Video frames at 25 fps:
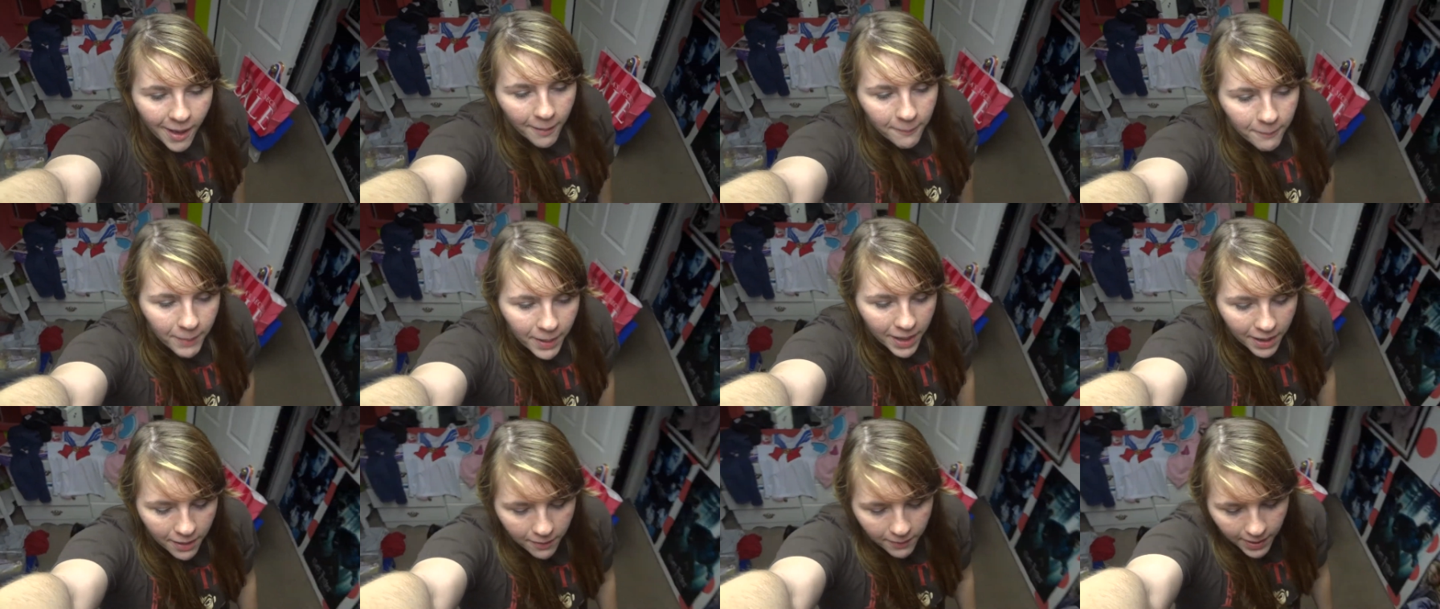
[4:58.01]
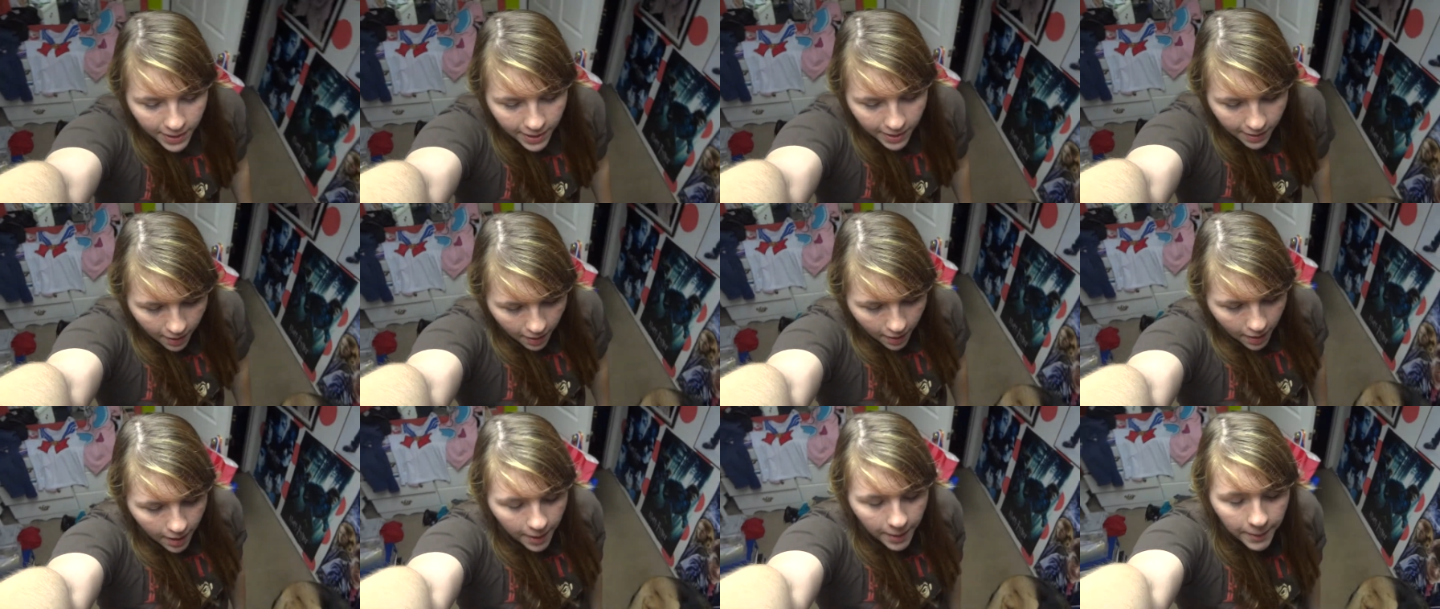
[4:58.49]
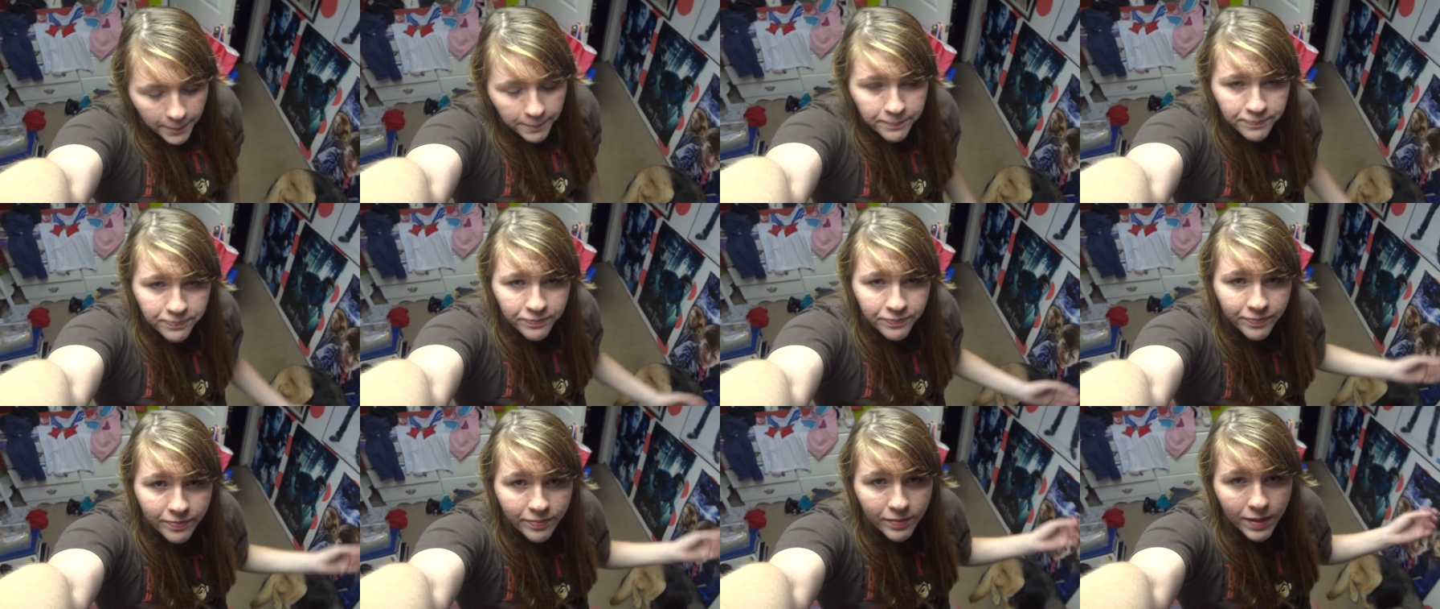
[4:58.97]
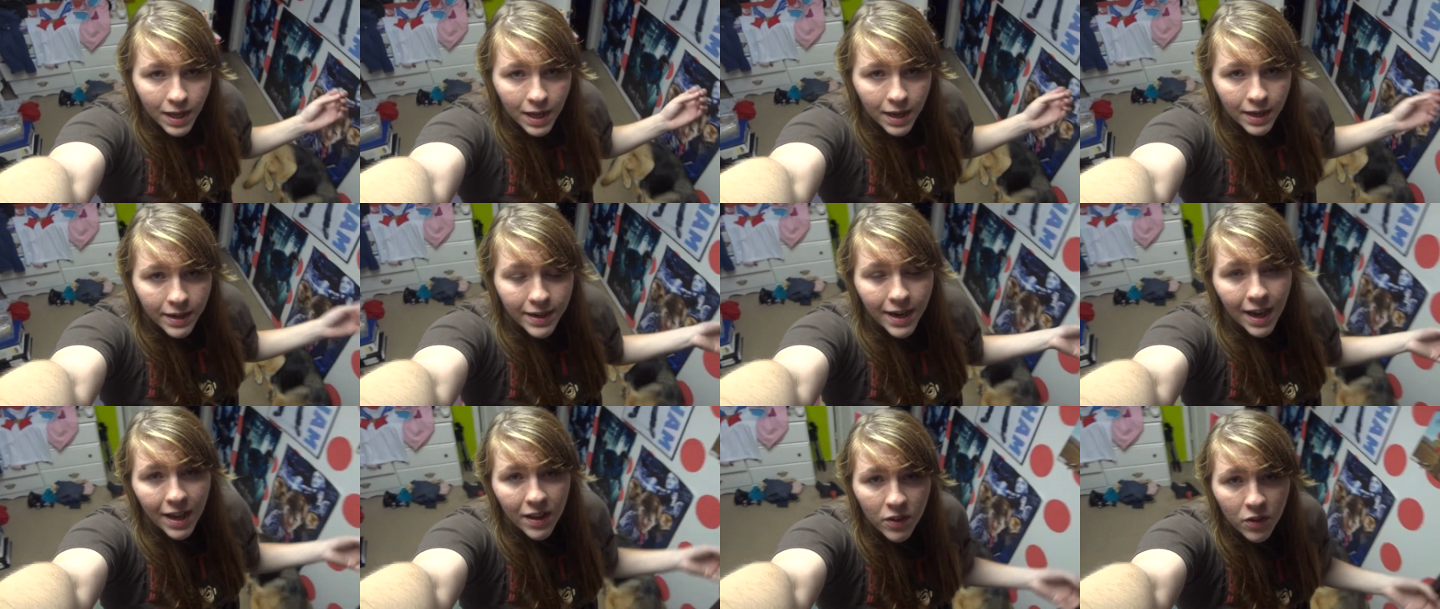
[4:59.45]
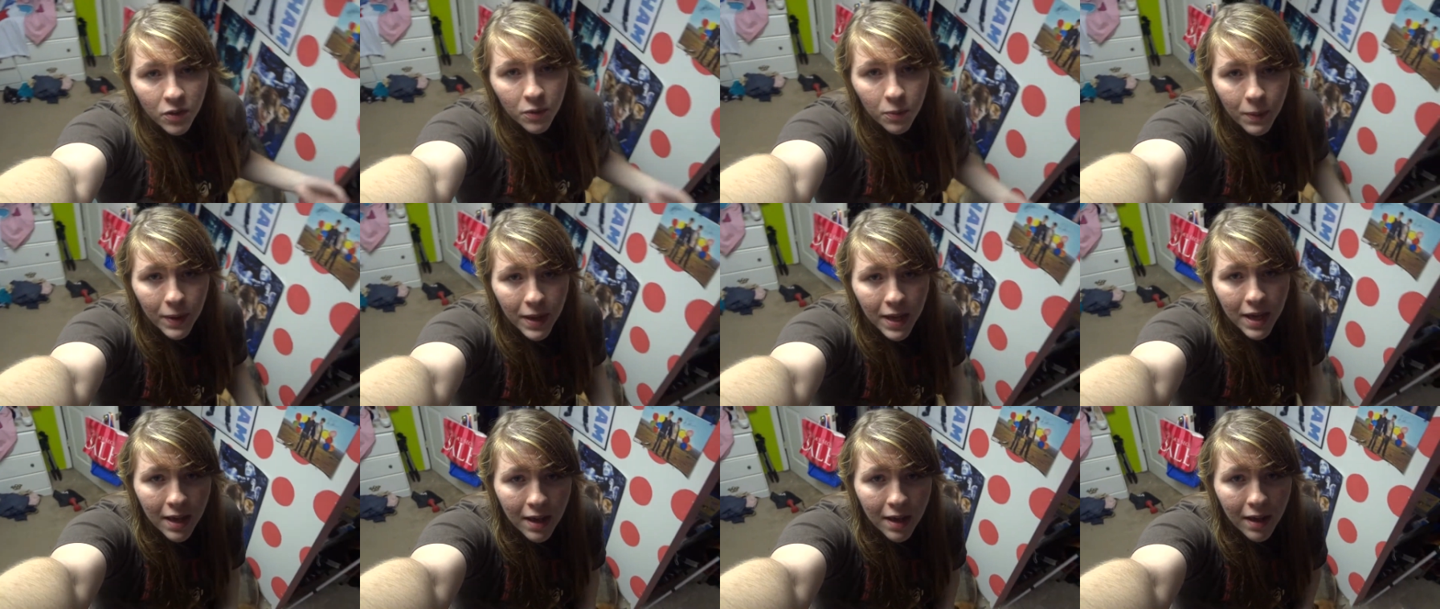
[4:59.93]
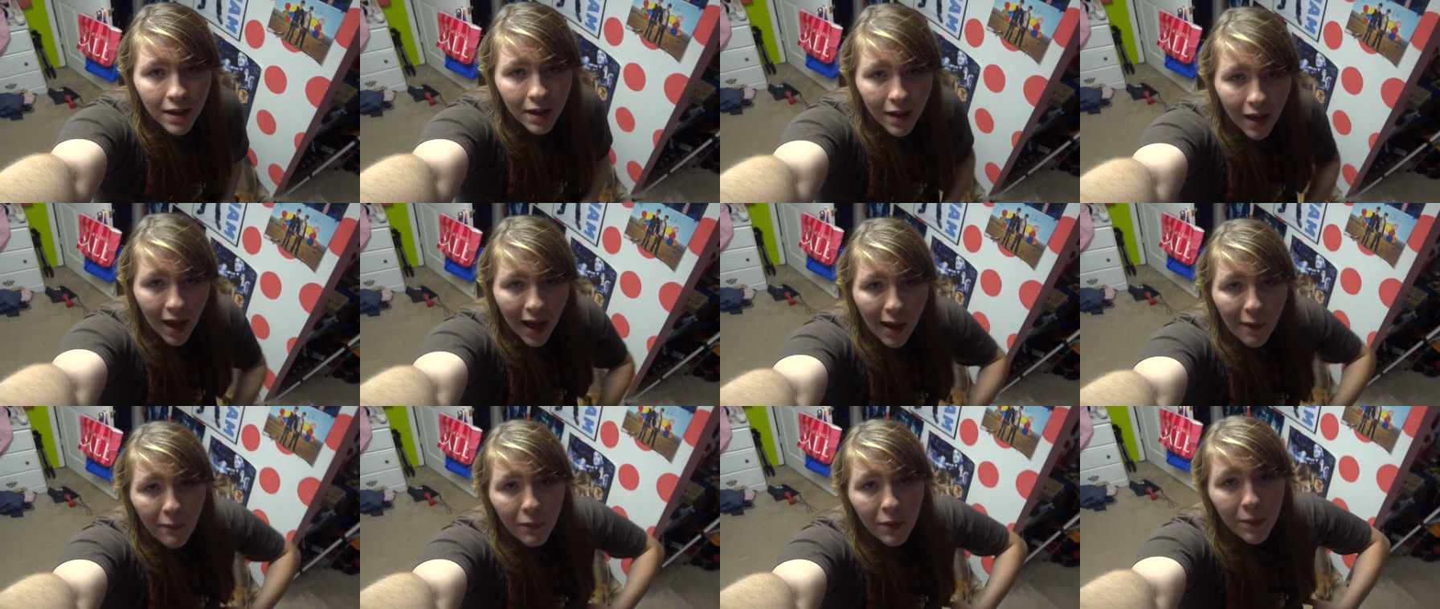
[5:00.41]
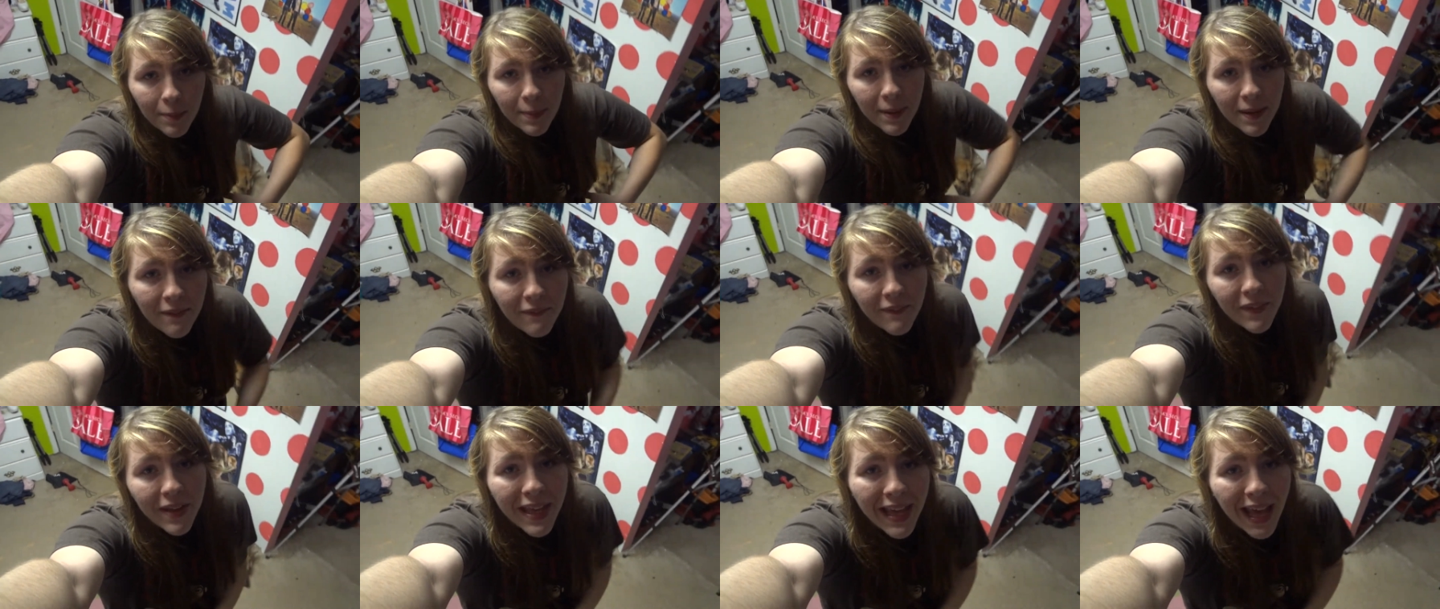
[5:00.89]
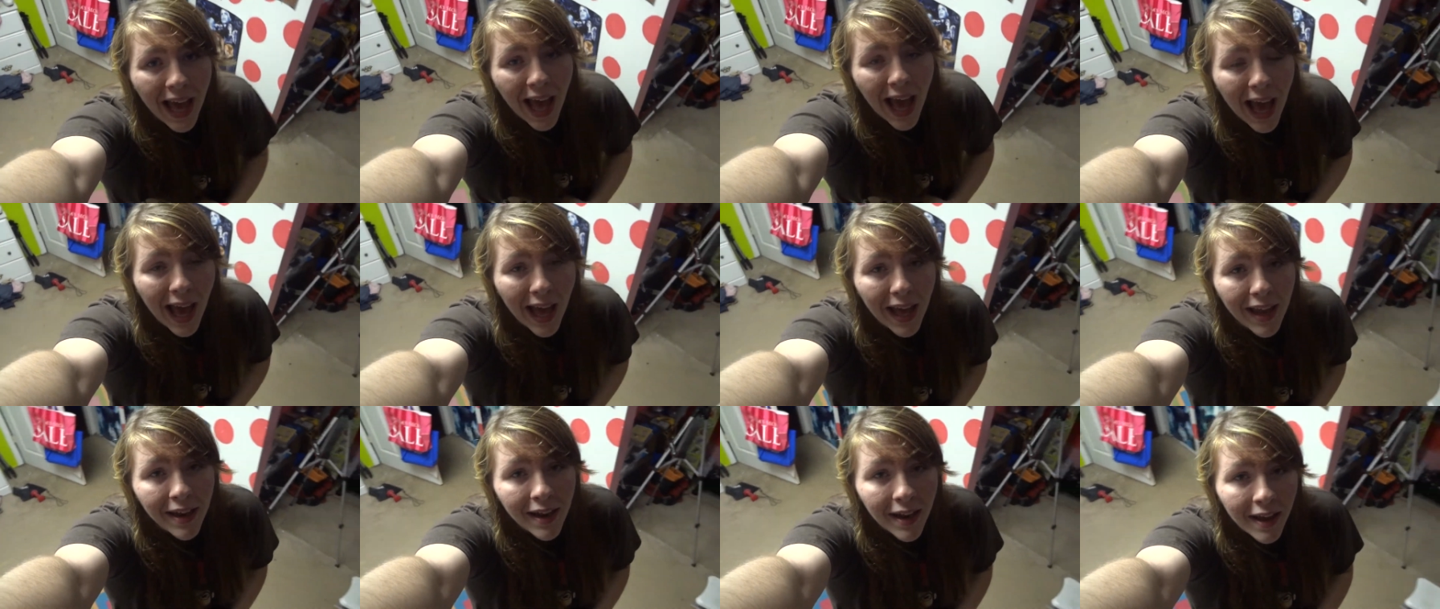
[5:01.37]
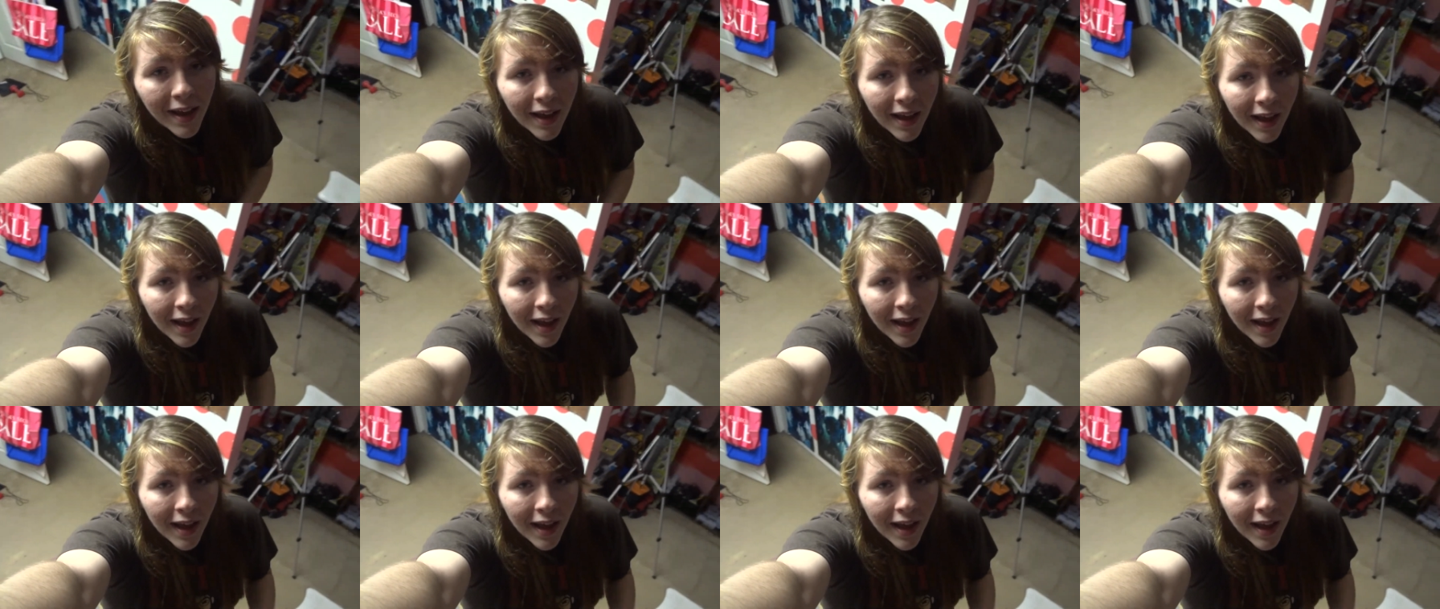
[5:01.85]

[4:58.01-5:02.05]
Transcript: But anyway, um, Next week, I will be in VidCon